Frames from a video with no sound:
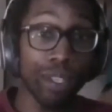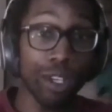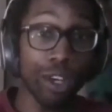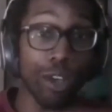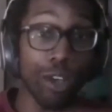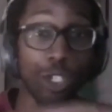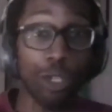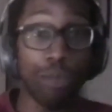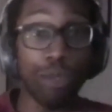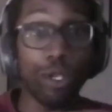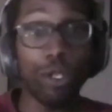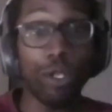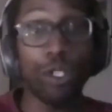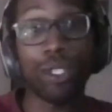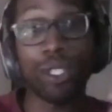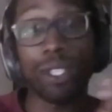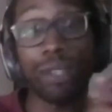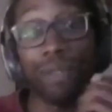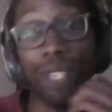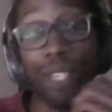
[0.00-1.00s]

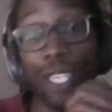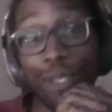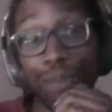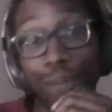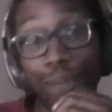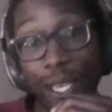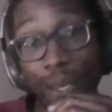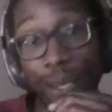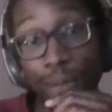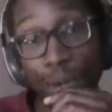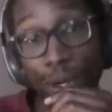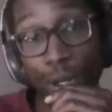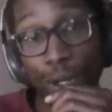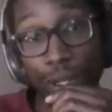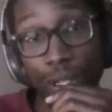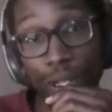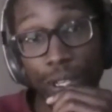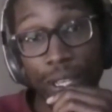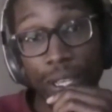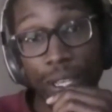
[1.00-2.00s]
contributions of these
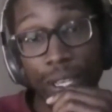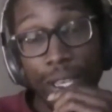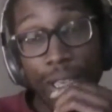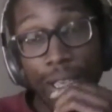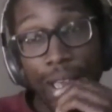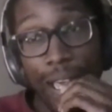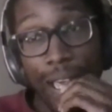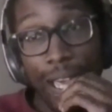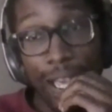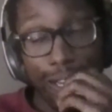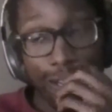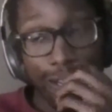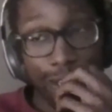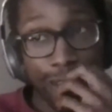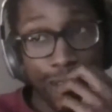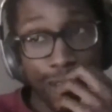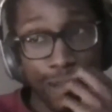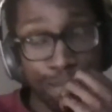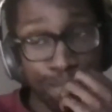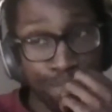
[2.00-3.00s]
people. And
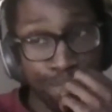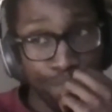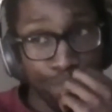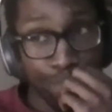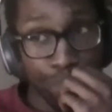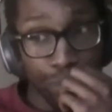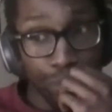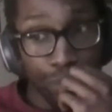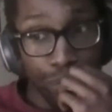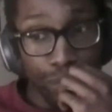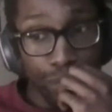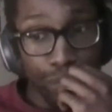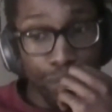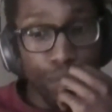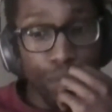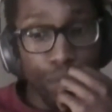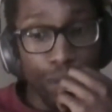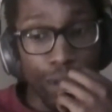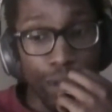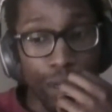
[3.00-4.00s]

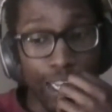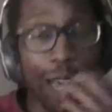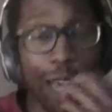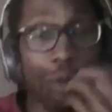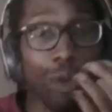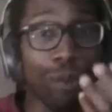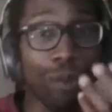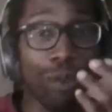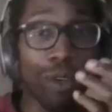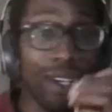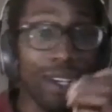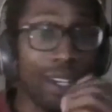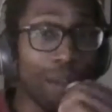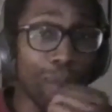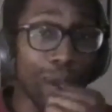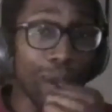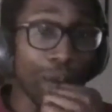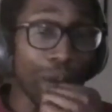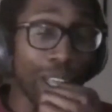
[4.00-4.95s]
you know, we're in